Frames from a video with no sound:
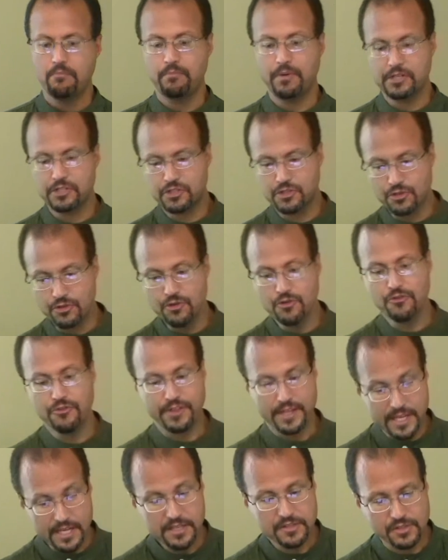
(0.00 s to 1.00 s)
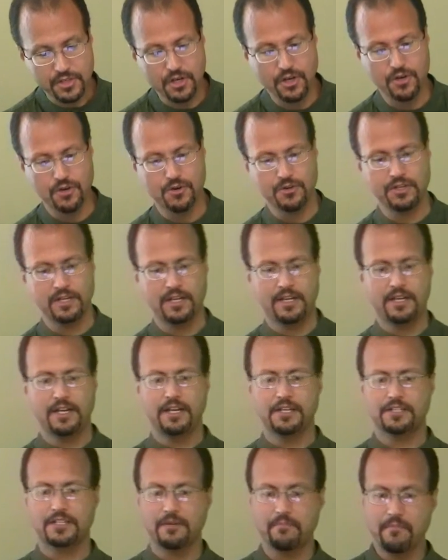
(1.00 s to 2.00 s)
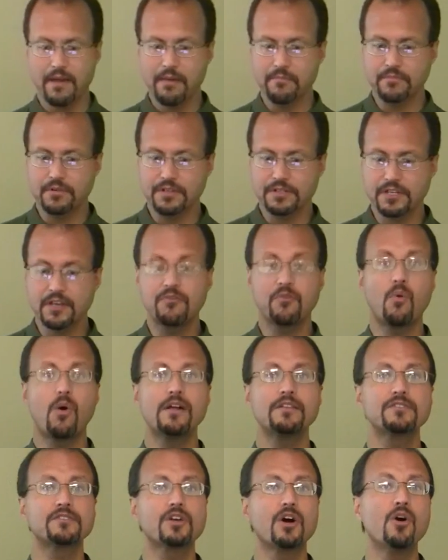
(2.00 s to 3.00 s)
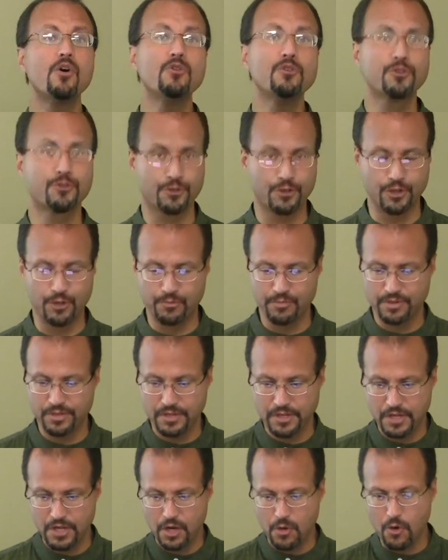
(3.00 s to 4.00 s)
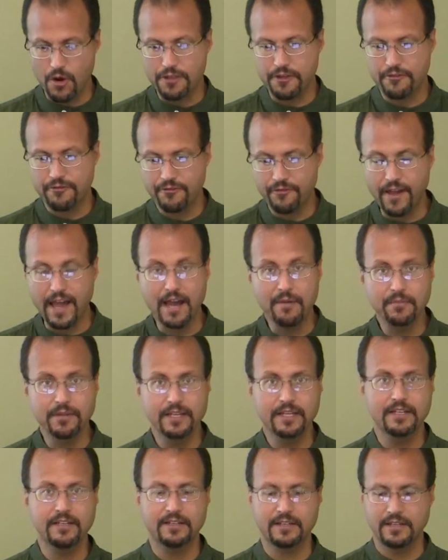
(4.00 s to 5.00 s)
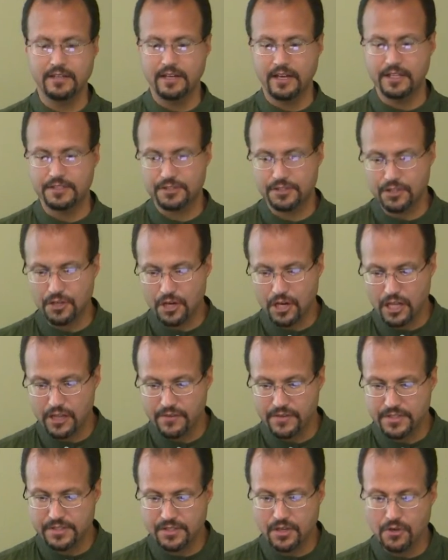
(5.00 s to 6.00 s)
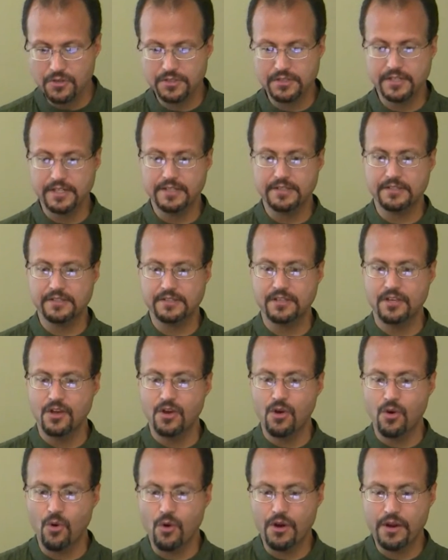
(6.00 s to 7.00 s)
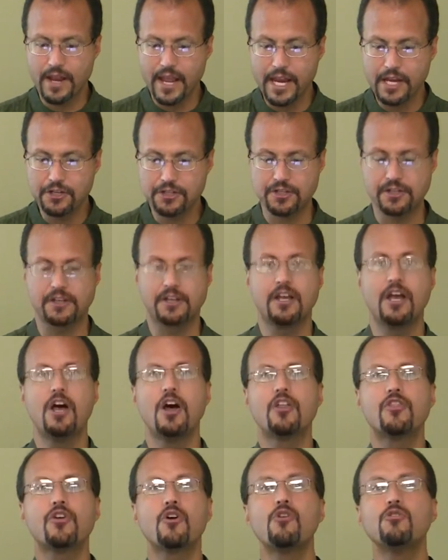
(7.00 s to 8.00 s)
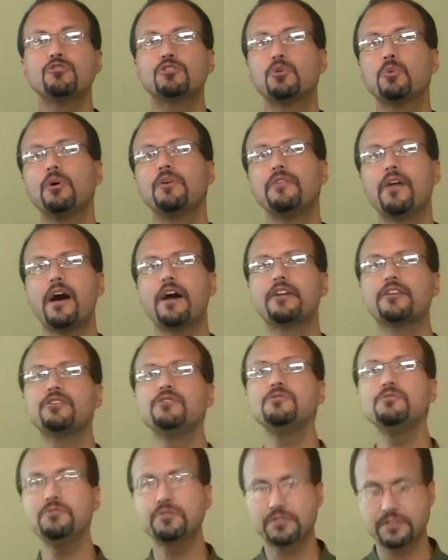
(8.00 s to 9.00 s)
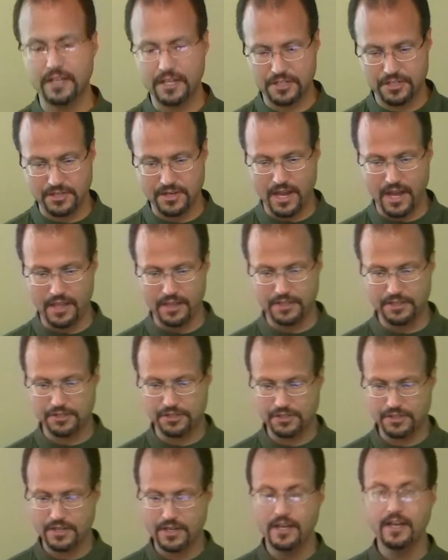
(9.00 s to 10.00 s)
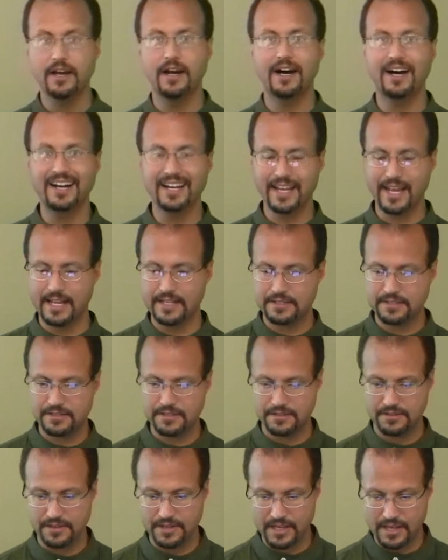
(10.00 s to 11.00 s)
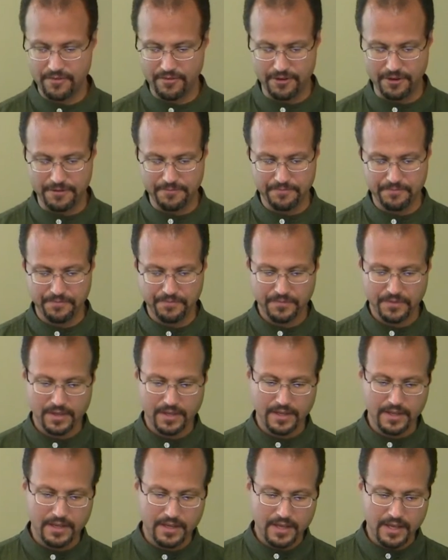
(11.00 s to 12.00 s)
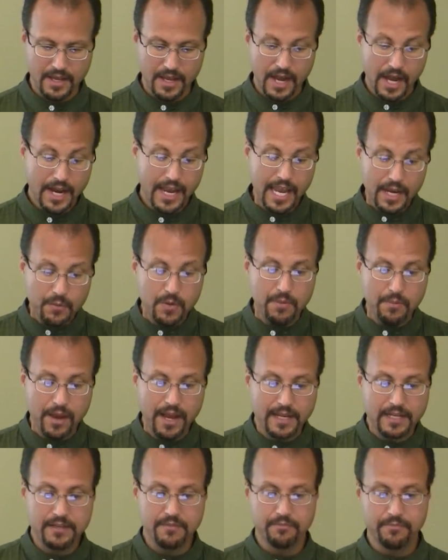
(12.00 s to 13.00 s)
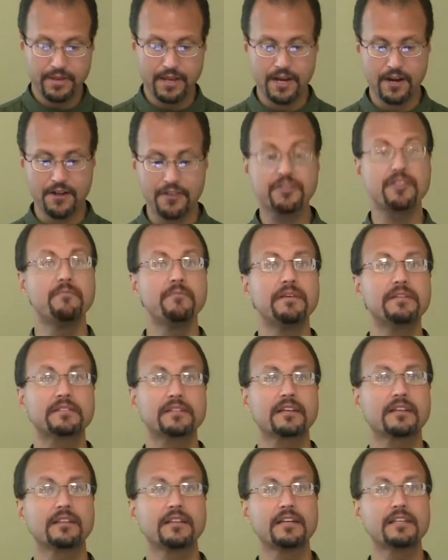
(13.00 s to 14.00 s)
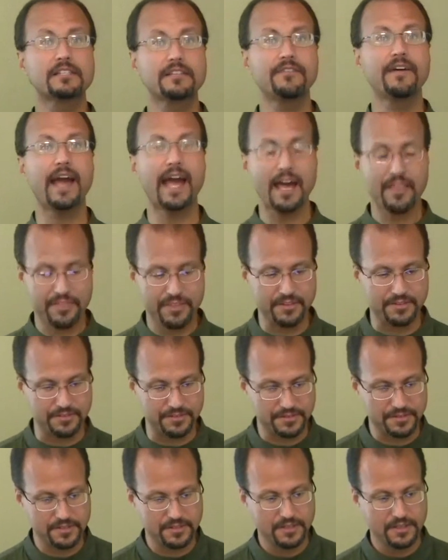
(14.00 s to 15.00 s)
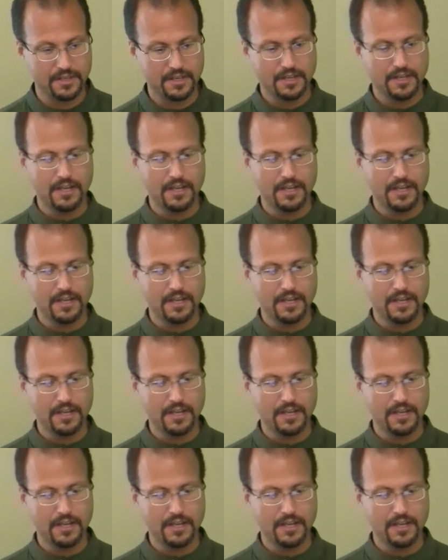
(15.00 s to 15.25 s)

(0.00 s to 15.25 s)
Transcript: But truth is owed to members of one's own group, whether family, a circle of associates, or nation, those who will not use such knowledge against the giver. Again, we might compare Themistocles of Athens,